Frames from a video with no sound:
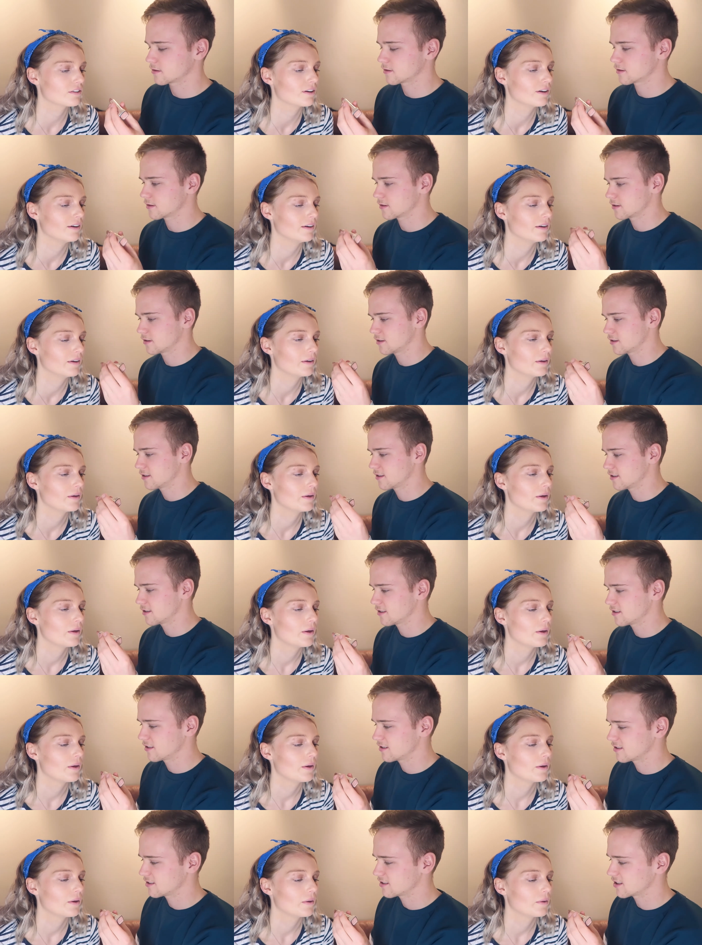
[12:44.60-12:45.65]

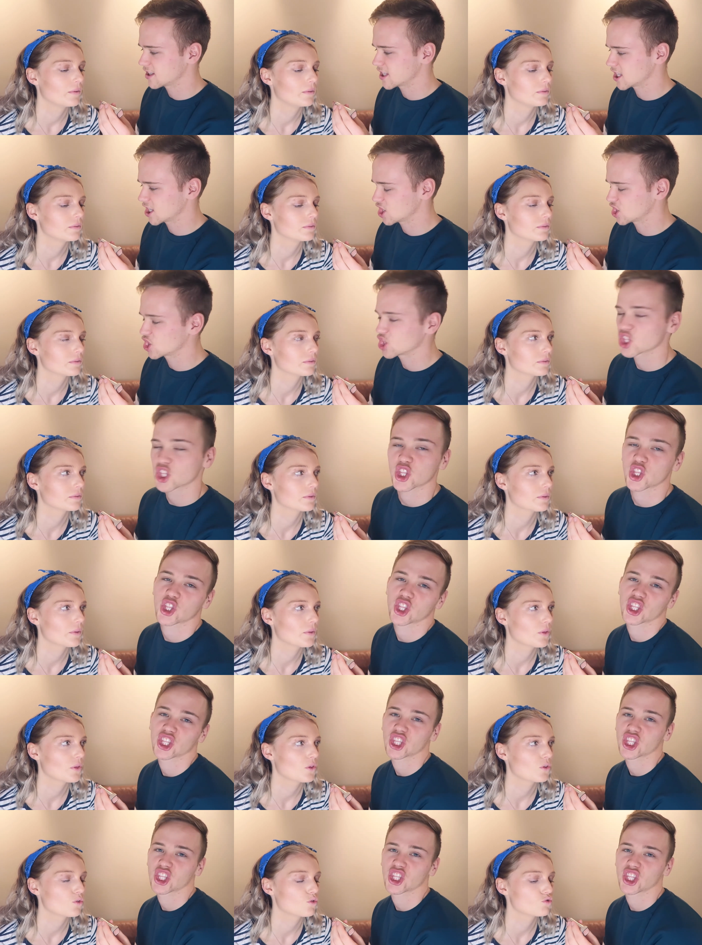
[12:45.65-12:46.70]

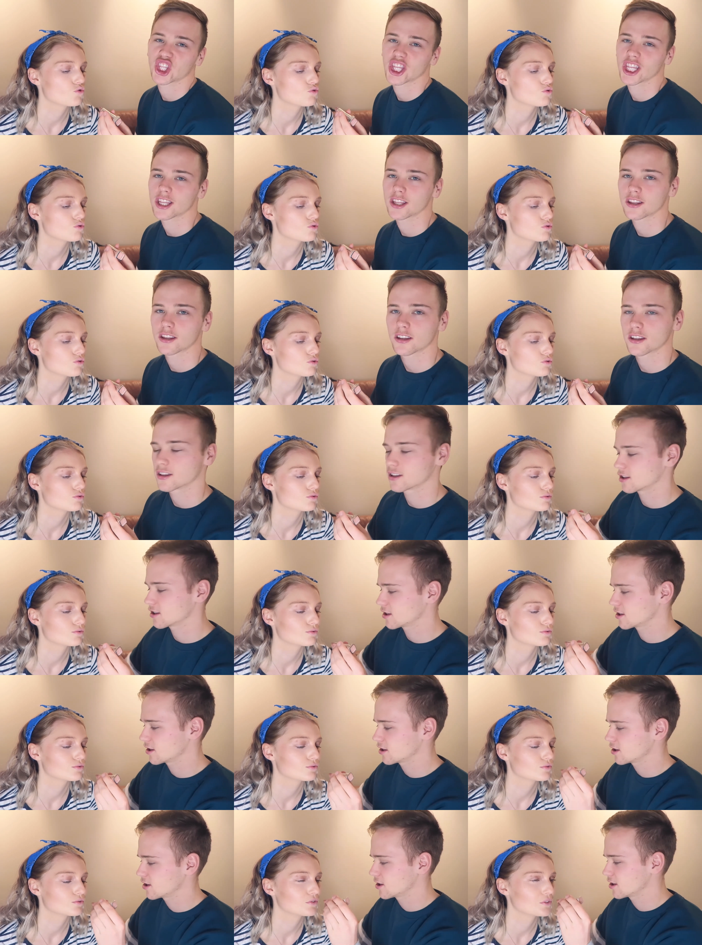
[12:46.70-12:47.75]

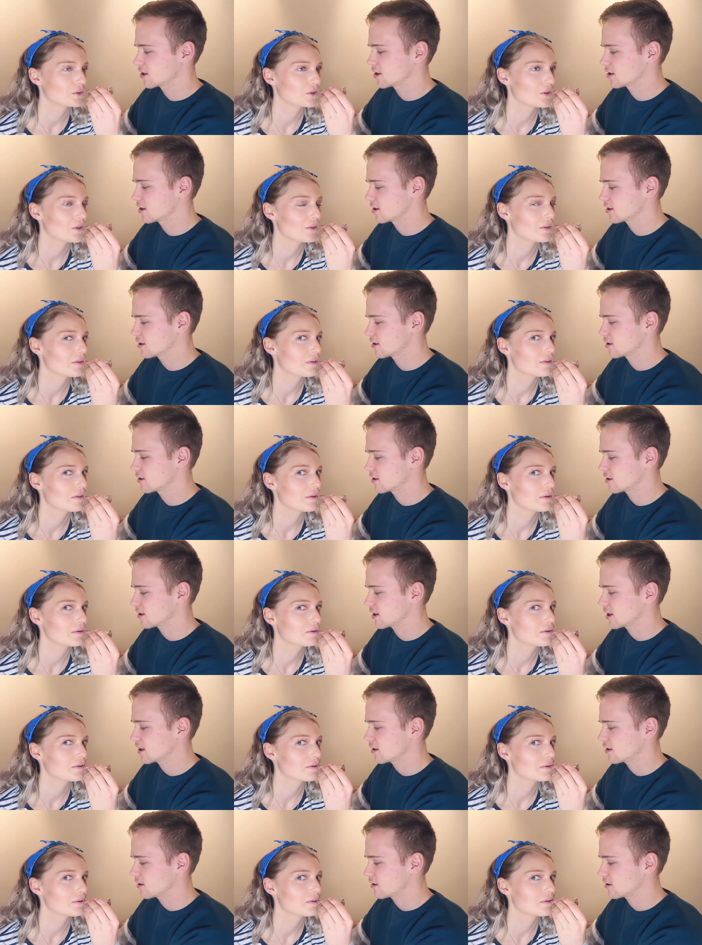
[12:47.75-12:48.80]

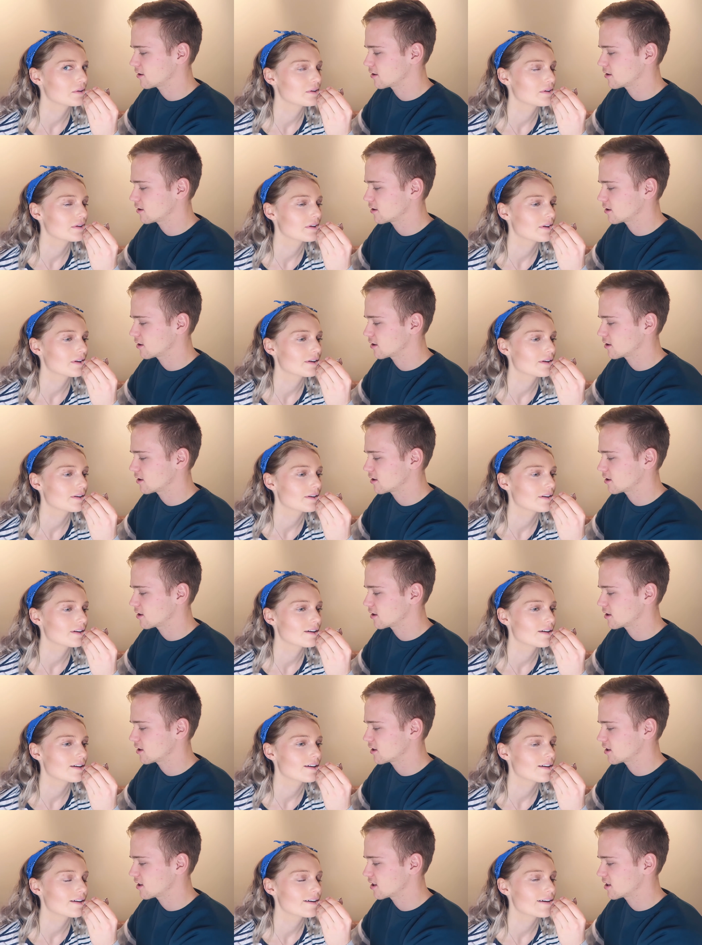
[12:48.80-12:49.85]

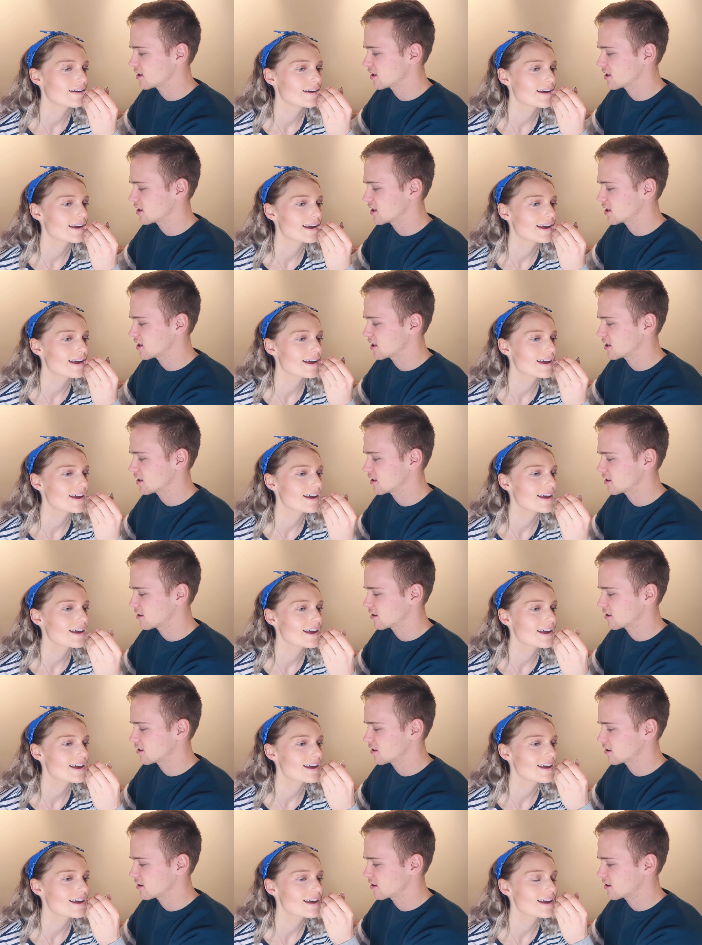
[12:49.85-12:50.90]

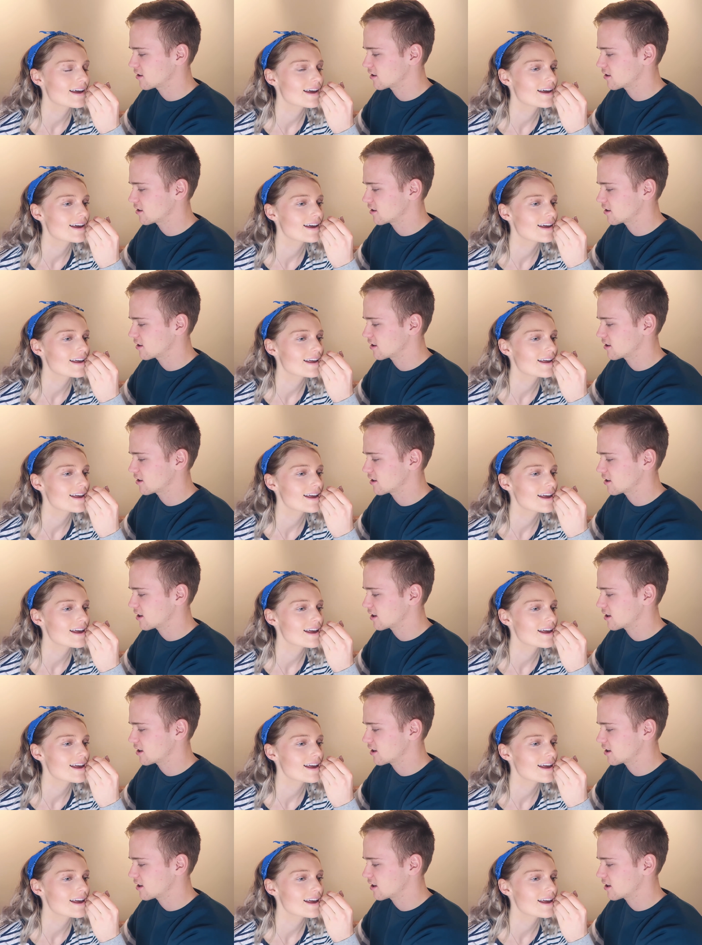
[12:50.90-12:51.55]
(no one is talking)